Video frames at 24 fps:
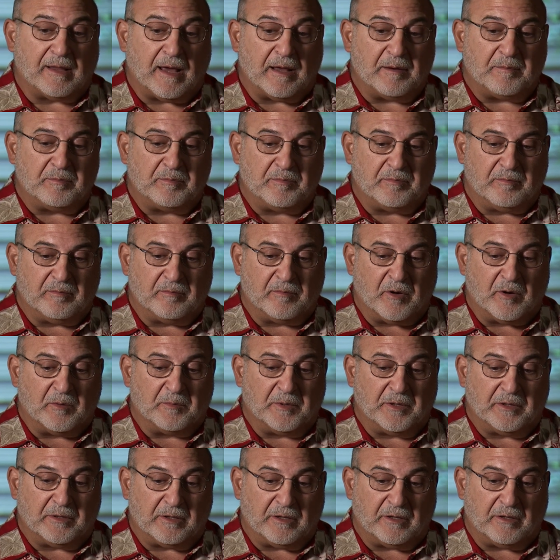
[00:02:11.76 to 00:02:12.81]
that
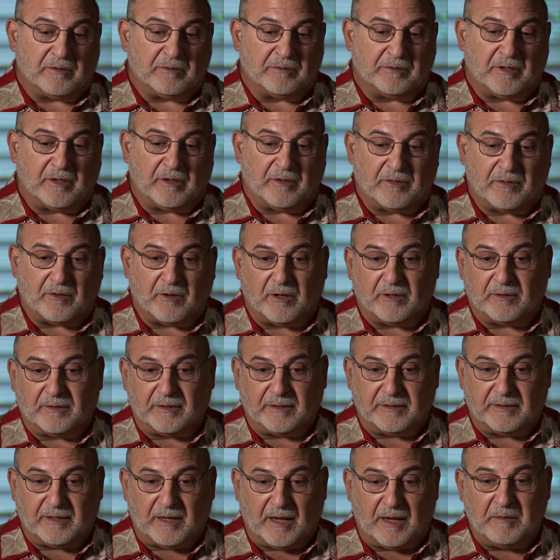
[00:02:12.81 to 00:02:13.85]
moment, the only thought
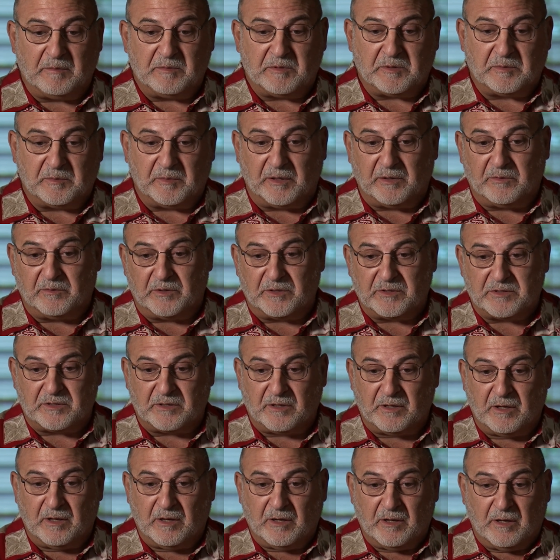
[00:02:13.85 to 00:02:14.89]
that came to me was,
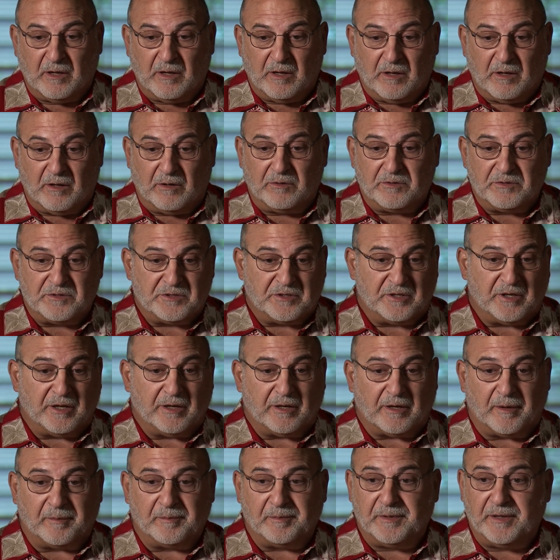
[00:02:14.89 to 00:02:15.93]
oh,
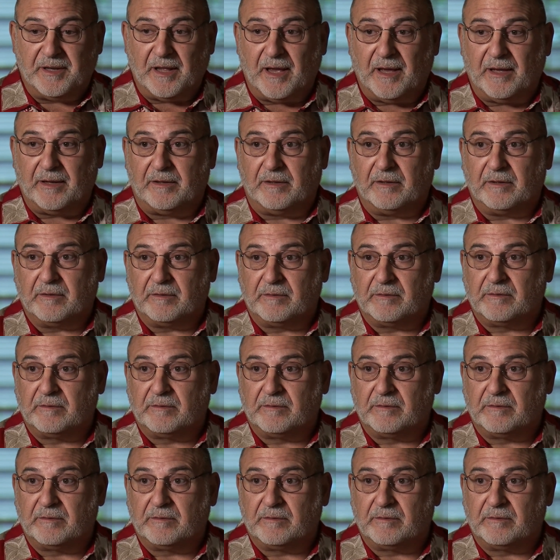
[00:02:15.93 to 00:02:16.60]
shit, I'm dead.